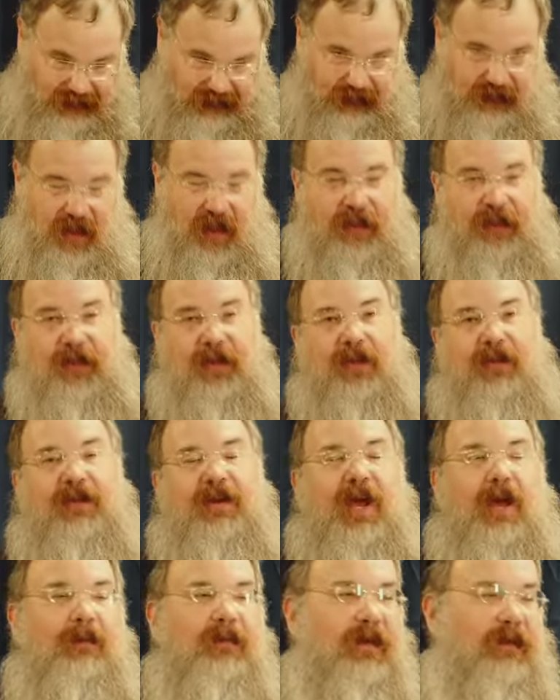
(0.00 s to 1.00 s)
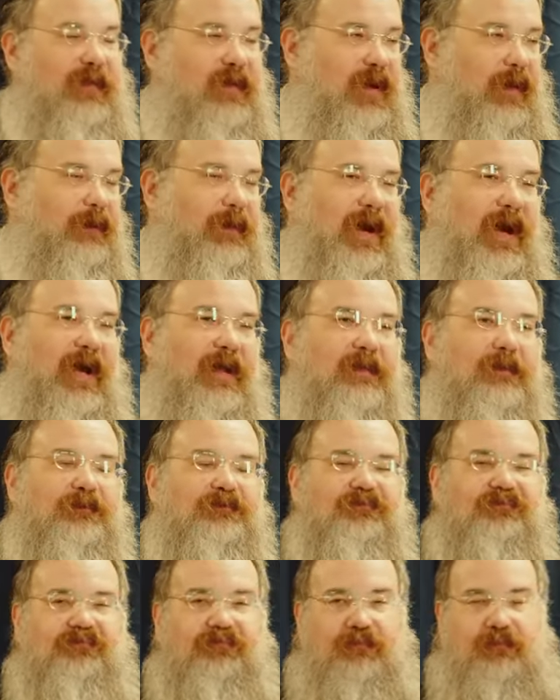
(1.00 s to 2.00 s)
the third Rebbe of Chabad,
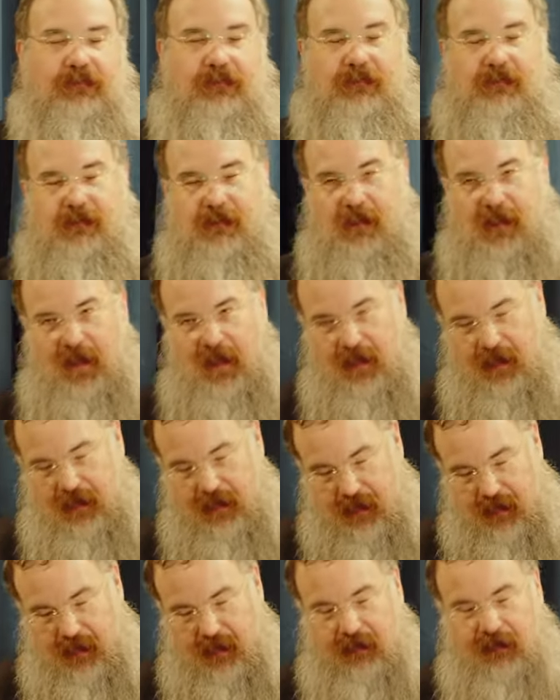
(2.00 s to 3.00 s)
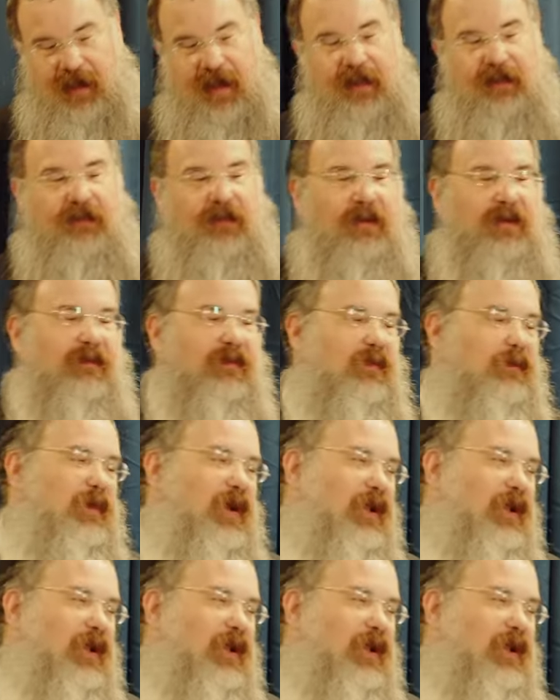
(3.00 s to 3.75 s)
the grandson of the